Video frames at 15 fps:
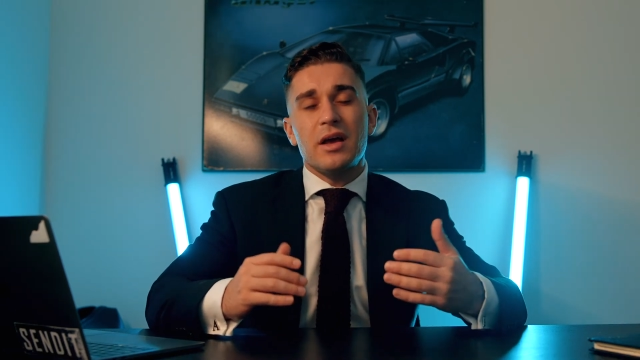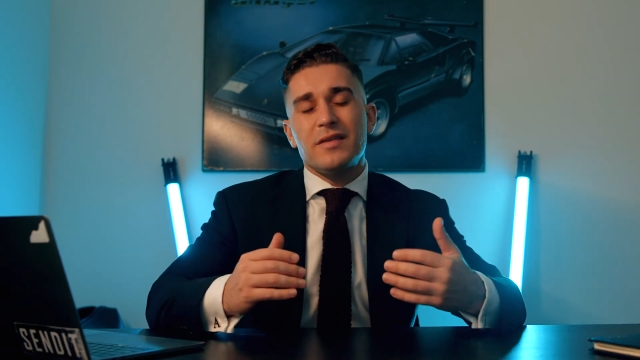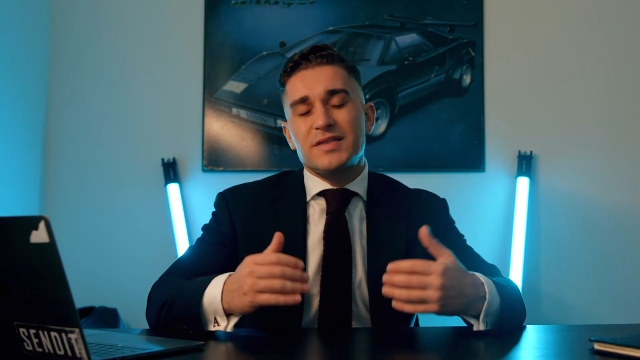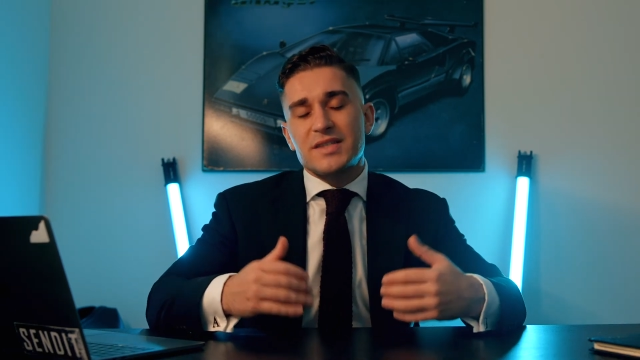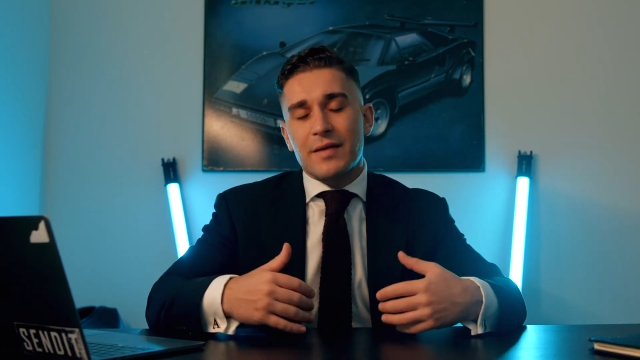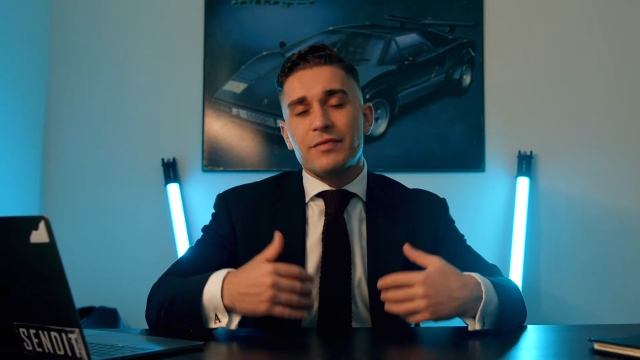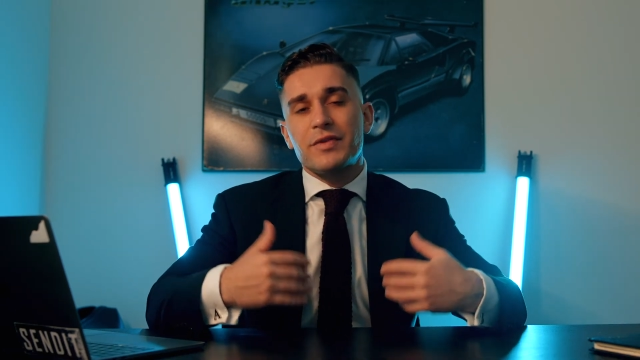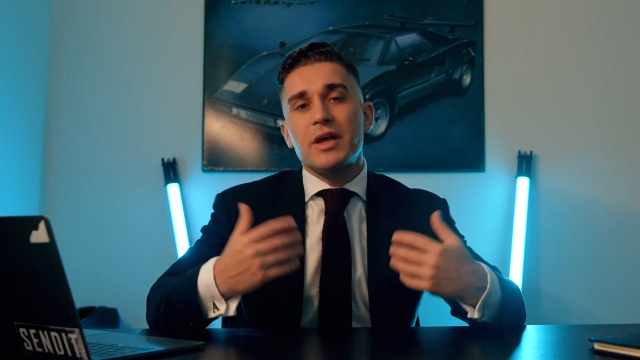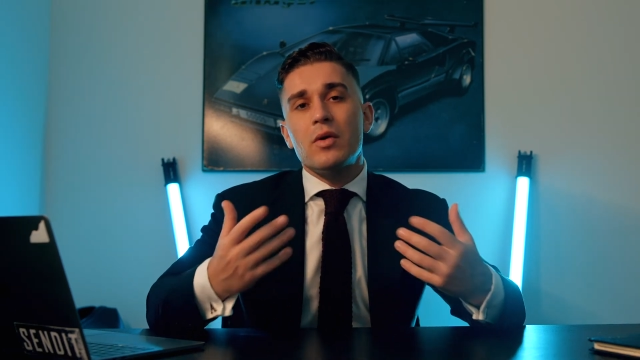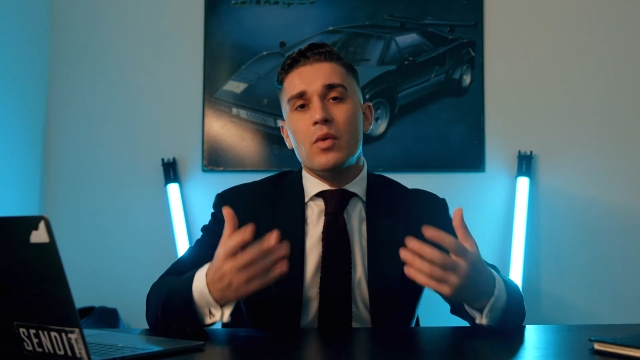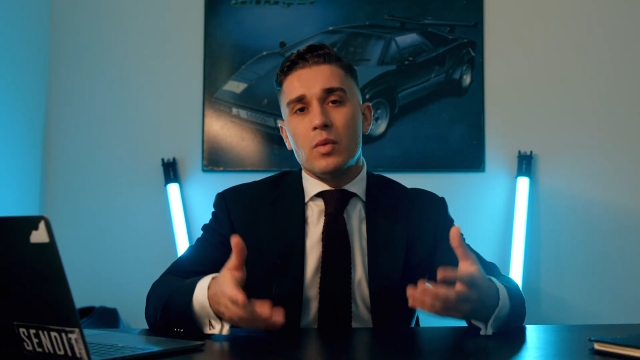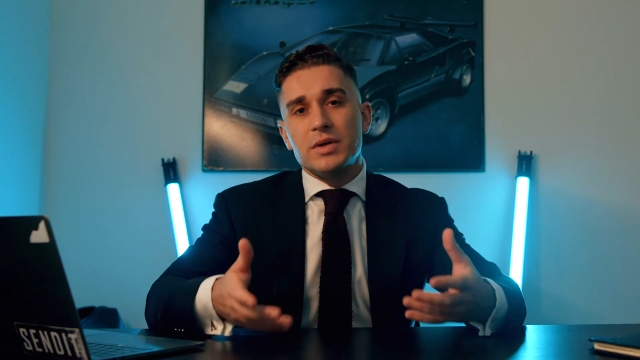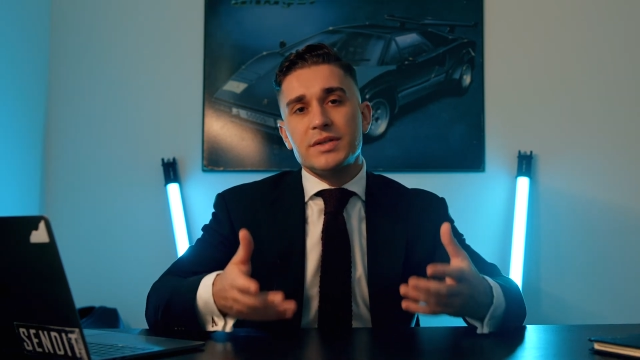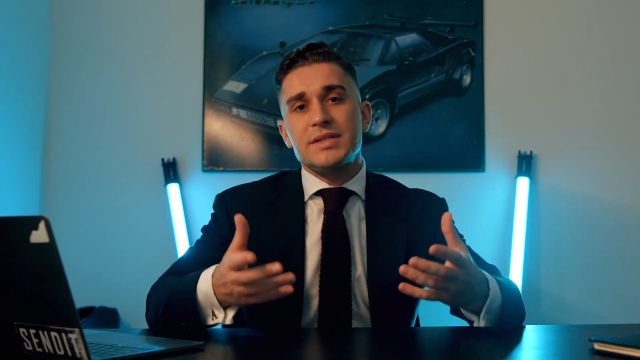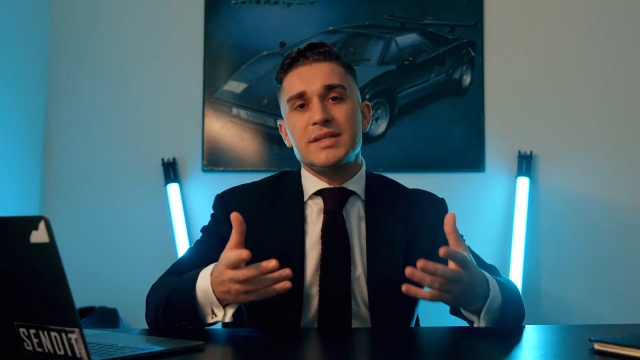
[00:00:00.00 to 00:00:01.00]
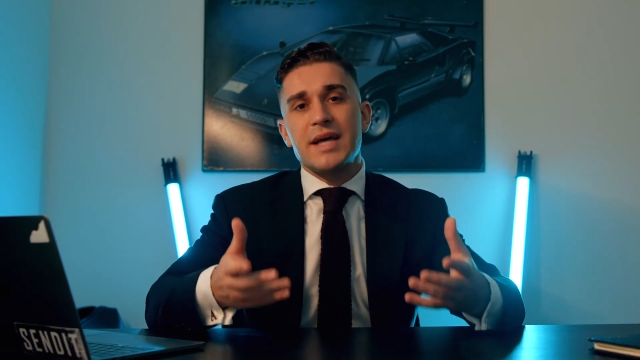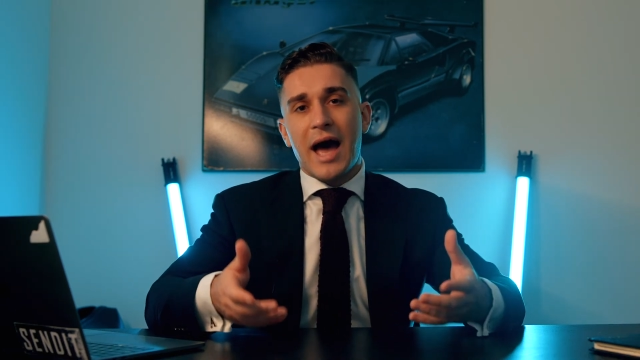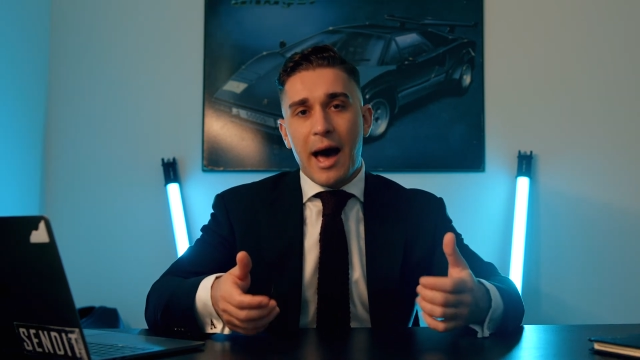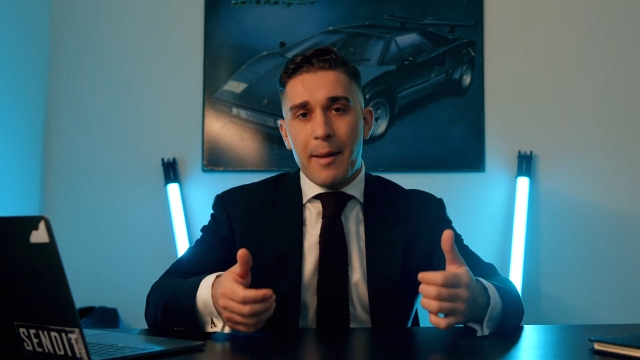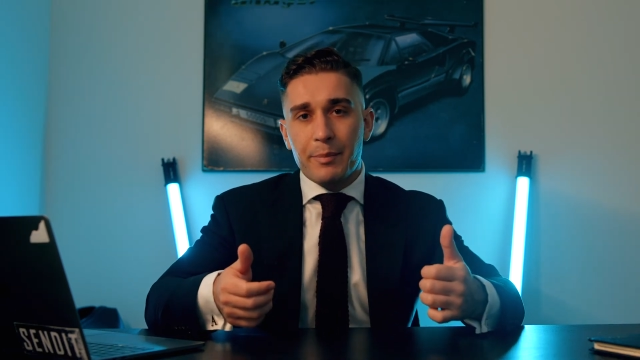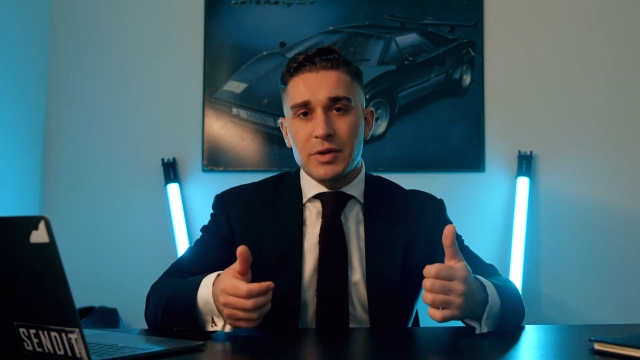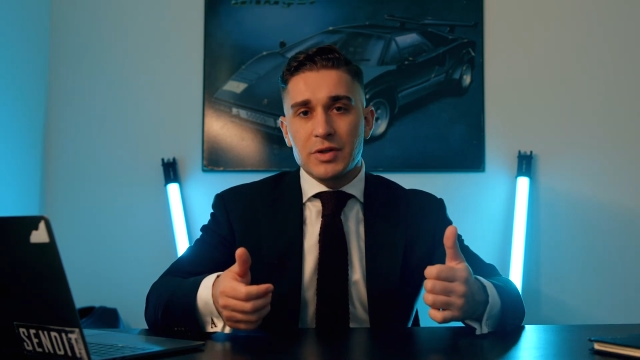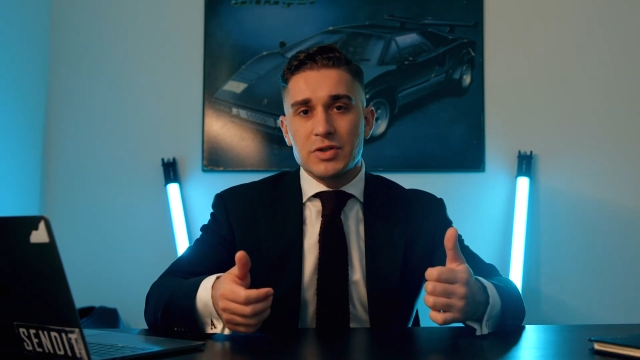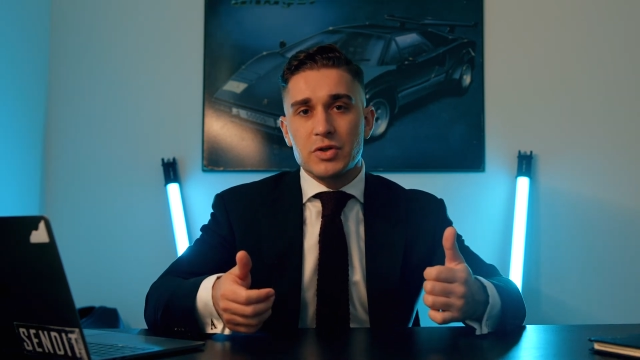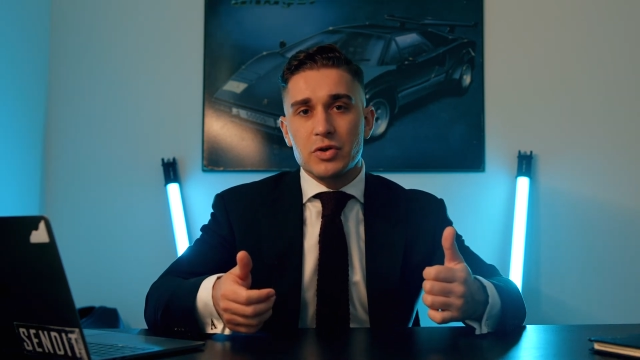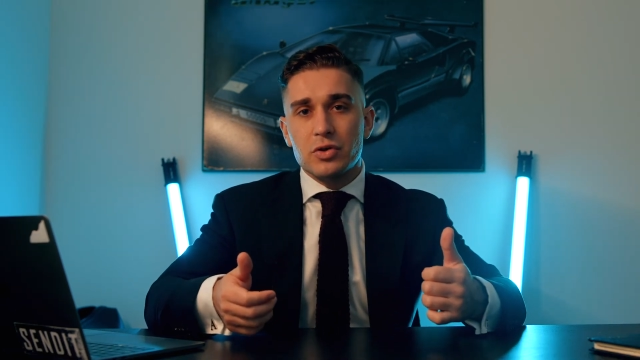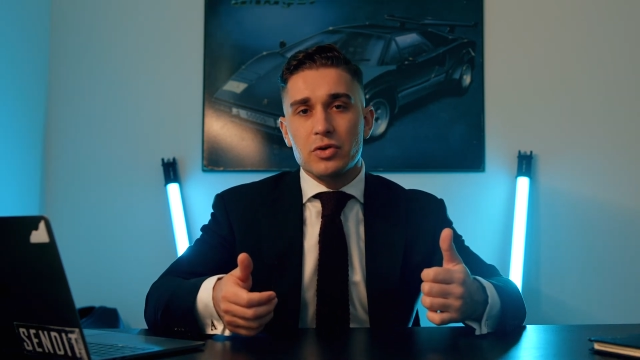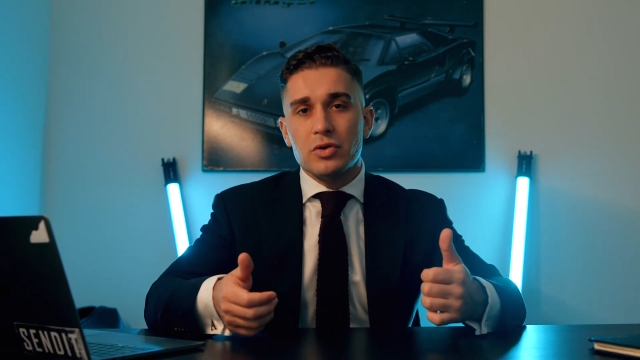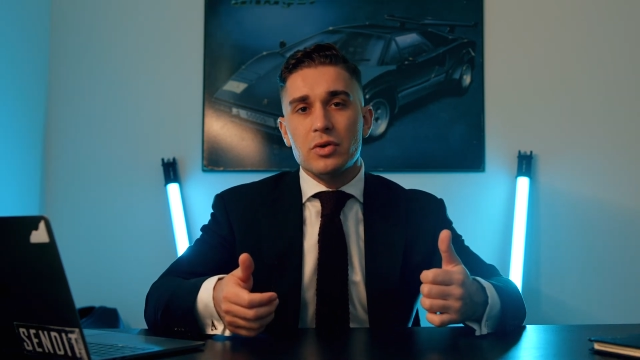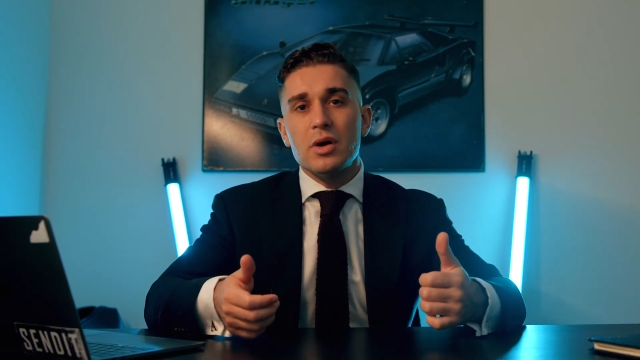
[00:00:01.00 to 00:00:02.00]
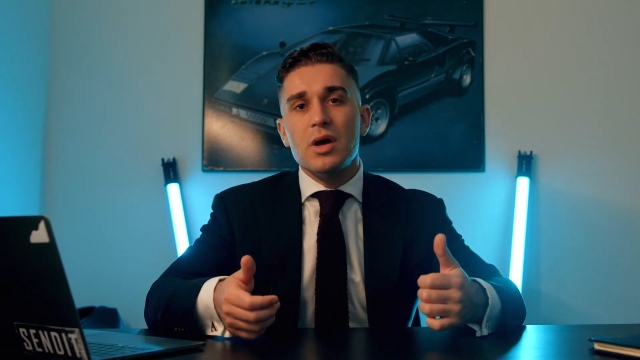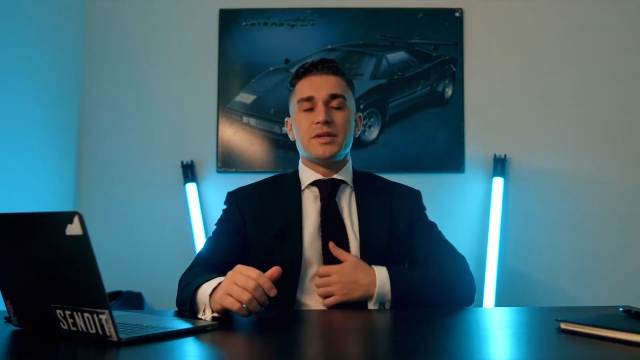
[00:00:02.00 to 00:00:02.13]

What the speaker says: if something was to happen to you.